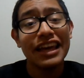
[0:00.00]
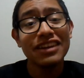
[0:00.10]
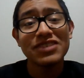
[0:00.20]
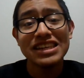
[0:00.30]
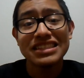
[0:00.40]

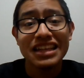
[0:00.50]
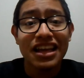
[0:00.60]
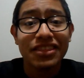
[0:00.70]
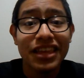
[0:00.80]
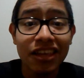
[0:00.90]
Anyways,
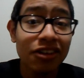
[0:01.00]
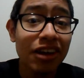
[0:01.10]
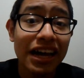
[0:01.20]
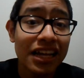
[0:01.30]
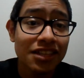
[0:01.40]
thank
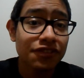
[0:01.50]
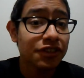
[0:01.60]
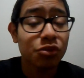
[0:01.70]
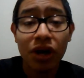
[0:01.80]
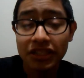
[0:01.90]
you guys
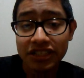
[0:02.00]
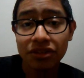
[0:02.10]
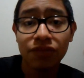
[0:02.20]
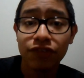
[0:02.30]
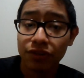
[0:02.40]
for
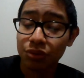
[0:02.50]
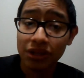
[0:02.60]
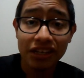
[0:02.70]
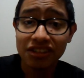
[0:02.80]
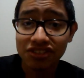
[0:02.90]
watching for
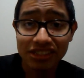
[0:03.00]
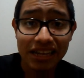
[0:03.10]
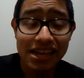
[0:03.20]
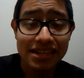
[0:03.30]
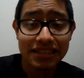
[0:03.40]
300
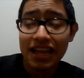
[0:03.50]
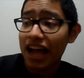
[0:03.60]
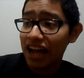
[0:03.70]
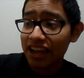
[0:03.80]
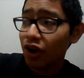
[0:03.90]
days.
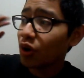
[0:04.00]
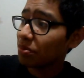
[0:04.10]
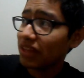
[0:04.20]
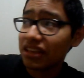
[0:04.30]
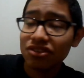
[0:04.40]
I
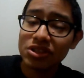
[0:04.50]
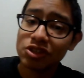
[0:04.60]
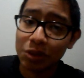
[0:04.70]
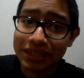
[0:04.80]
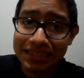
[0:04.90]
hope that you
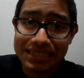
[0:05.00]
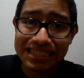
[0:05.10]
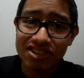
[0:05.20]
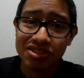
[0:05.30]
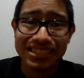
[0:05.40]
enjoyed
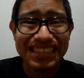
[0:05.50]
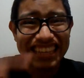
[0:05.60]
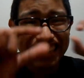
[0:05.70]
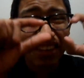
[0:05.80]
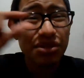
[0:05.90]
this little
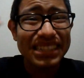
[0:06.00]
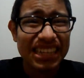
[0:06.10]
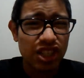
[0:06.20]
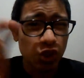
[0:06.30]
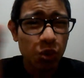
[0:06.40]
skit. It was
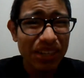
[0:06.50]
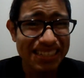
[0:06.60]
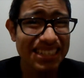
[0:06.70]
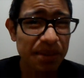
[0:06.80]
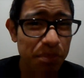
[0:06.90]
like short
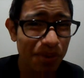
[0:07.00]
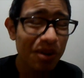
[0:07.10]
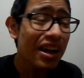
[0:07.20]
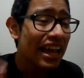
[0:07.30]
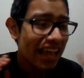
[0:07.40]
and
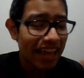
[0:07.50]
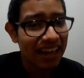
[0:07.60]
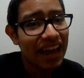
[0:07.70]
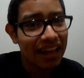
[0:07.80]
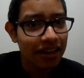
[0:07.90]
simple.
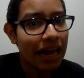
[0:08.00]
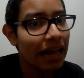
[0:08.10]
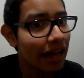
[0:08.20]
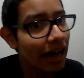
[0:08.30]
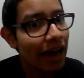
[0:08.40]
And I,
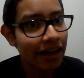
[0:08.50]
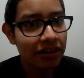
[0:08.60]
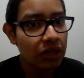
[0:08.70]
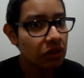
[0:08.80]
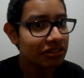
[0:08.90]
I, I
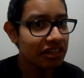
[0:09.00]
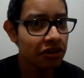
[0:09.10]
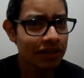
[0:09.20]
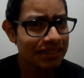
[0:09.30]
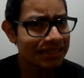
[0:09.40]
don't know, did you